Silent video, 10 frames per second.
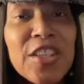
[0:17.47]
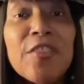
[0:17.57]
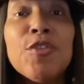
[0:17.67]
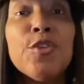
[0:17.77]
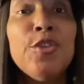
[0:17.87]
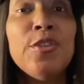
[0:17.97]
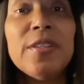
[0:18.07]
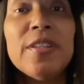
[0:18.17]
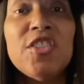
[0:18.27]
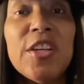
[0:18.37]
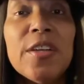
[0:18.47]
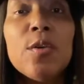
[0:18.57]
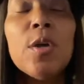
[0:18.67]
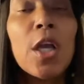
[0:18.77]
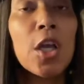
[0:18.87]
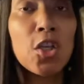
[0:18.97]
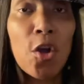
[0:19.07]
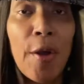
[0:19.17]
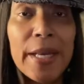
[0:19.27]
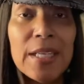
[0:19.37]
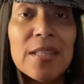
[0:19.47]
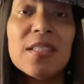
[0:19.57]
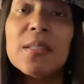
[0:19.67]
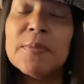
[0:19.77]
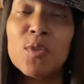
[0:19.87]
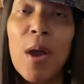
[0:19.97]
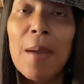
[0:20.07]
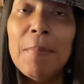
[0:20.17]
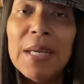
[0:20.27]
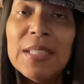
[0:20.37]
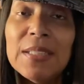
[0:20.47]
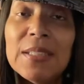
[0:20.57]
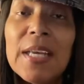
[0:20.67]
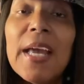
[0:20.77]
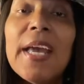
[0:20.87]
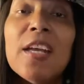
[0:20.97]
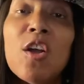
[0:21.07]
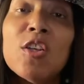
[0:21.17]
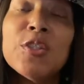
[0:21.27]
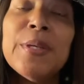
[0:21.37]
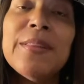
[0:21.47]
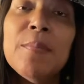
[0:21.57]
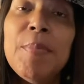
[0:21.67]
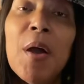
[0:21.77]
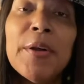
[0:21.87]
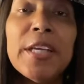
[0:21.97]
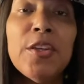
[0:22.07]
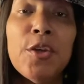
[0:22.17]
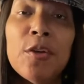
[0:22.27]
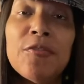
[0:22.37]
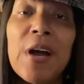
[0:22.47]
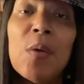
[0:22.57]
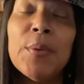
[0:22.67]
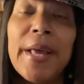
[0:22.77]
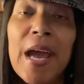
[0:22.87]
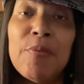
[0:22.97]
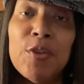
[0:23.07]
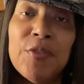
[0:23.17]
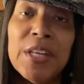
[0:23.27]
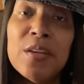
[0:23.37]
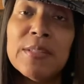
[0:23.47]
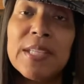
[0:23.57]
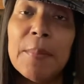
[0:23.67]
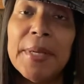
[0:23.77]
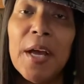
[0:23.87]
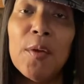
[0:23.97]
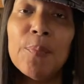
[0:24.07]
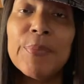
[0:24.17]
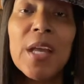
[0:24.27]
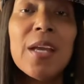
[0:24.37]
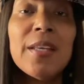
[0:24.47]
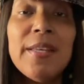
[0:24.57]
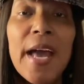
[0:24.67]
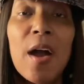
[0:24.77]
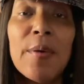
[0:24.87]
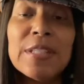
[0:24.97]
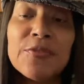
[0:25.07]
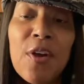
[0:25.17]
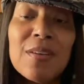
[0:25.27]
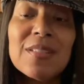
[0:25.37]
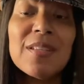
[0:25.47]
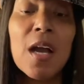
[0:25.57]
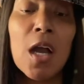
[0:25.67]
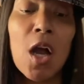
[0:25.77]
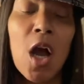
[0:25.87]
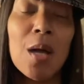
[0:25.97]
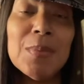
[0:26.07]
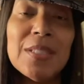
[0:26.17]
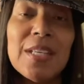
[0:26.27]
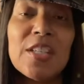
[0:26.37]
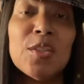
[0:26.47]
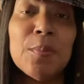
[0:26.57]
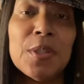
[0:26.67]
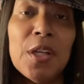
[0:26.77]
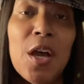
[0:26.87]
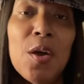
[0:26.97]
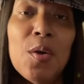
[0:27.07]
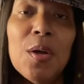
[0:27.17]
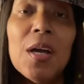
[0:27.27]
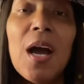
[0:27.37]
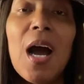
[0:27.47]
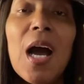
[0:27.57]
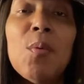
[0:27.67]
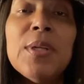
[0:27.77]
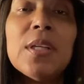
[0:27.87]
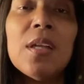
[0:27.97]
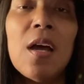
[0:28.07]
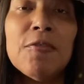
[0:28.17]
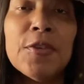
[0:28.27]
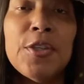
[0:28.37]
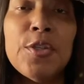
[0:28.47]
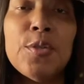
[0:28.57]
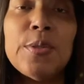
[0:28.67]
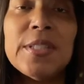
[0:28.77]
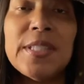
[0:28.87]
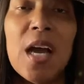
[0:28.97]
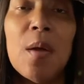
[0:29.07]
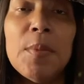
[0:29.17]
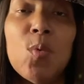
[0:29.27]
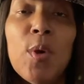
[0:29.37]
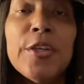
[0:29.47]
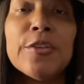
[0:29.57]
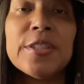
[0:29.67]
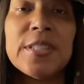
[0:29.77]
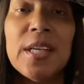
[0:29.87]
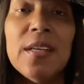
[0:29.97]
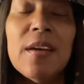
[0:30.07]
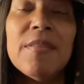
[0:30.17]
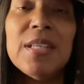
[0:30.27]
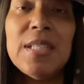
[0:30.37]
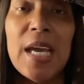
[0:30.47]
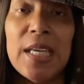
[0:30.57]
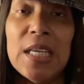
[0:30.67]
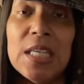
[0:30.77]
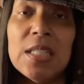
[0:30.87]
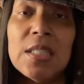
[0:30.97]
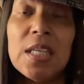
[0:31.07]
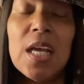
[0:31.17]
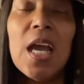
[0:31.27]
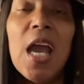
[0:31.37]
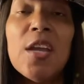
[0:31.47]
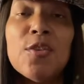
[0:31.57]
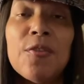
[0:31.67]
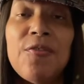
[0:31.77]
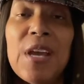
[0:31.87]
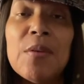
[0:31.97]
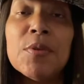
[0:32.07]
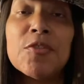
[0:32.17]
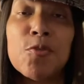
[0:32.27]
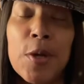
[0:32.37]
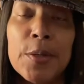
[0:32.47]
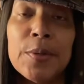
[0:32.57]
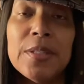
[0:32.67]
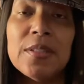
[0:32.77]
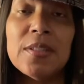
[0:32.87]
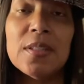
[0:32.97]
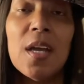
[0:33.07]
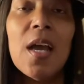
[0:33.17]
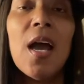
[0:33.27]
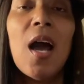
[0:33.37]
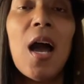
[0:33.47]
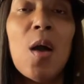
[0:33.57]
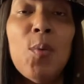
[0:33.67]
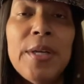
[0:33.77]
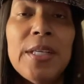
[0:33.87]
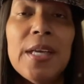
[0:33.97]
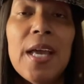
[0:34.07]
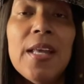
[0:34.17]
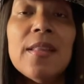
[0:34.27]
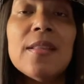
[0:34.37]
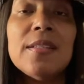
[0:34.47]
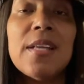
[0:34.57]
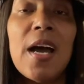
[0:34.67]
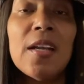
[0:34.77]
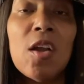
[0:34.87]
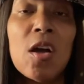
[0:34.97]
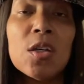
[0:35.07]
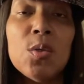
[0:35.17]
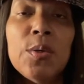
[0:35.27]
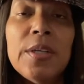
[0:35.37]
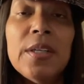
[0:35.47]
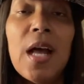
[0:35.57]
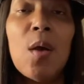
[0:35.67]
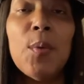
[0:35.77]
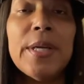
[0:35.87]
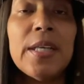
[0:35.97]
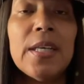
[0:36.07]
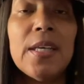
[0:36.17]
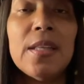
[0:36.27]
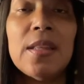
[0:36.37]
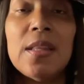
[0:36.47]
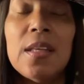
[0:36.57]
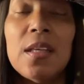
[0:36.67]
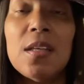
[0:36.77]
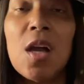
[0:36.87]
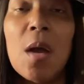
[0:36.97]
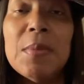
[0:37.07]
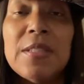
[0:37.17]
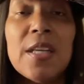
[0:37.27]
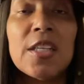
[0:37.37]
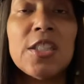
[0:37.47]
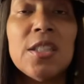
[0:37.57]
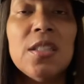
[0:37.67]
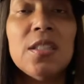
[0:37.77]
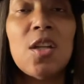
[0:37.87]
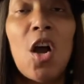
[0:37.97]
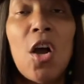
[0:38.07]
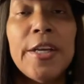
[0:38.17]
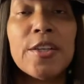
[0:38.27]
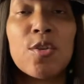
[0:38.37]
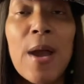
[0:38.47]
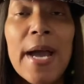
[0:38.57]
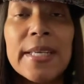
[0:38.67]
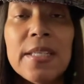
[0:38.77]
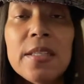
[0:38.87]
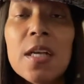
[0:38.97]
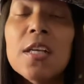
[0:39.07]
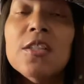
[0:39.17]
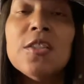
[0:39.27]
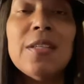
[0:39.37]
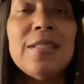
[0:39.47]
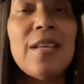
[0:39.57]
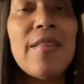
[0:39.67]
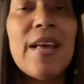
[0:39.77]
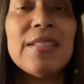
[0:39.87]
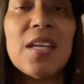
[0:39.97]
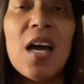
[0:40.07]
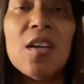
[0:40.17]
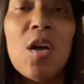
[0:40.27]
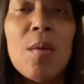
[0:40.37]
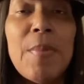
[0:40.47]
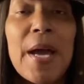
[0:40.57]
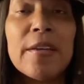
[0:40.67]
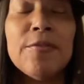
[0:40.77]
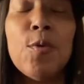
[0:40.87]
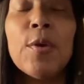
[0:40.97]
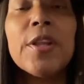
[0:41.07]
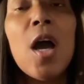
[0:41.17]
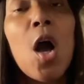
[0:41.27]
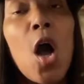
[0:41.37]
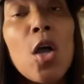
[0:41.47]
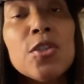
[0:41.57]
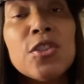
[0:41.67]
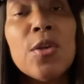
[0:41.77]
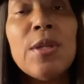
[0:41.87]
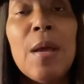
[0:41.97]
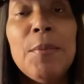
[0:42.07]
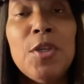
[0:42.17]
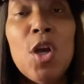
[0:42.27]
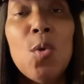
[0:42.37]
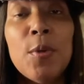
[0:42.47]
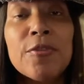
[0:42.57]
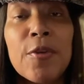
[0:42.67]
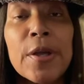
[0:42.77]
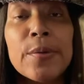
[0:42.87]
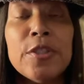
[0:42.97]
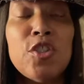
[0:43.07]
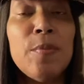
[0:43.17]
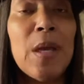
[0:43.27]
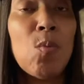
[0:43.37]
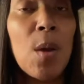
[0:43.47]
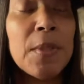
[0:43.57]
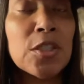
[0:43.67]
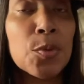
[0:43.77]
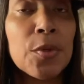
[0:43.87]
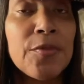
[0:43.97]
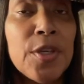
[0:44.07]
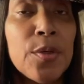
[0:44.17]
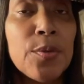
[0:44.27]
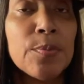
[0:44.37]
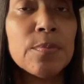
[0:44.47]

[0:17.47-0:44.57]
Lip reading: If you're new to the channel, go ahead and hit the subscribe button and also hit the bell to get notified when I have new videos coming out. Now, as far as the comment section below, I would love for you to tell me what your scent of the day is and your favorite fragrance. I want to get the dialogue going. I want to get the comment section on and cracking. So let's have that dialogue back and forth. Also, let me know what fragrance you may want me to review.